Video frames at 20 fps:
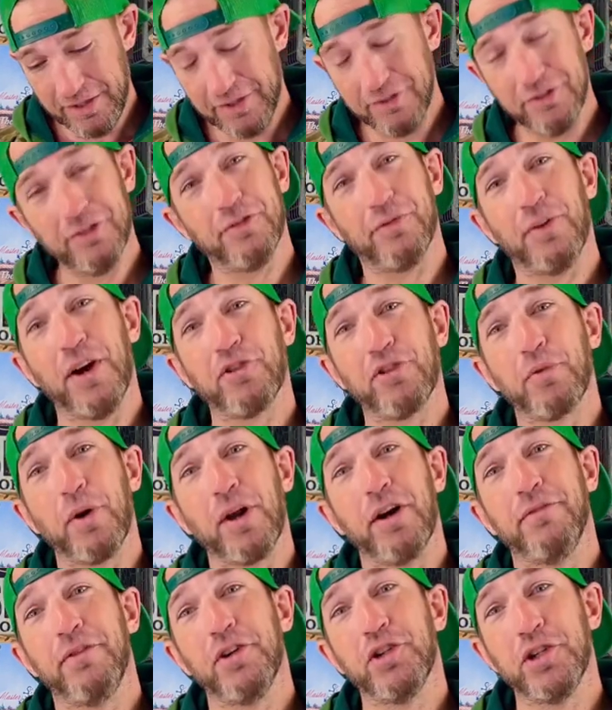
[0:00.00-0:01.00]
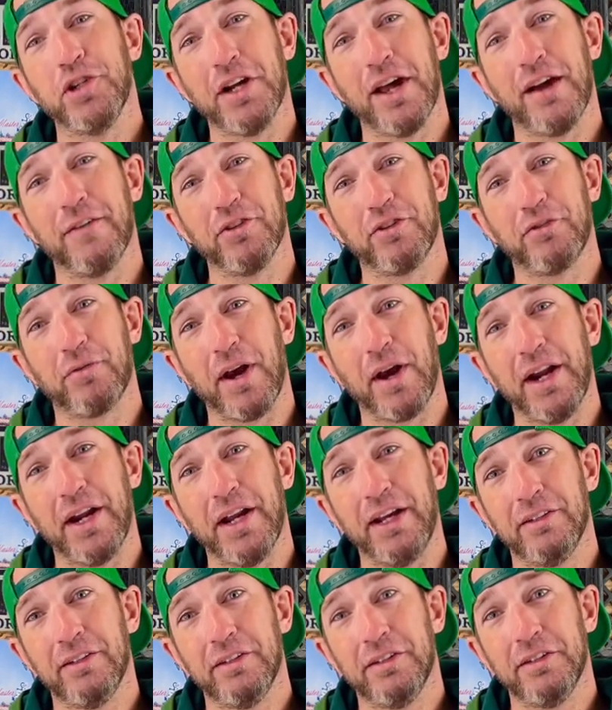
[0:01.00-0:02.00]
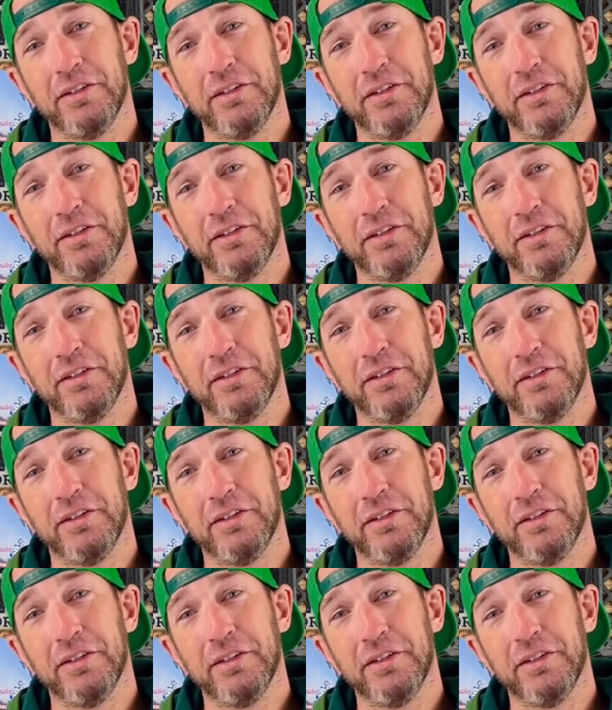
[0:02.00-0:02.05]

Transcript: This is Freshwater Fishing Novice Friday.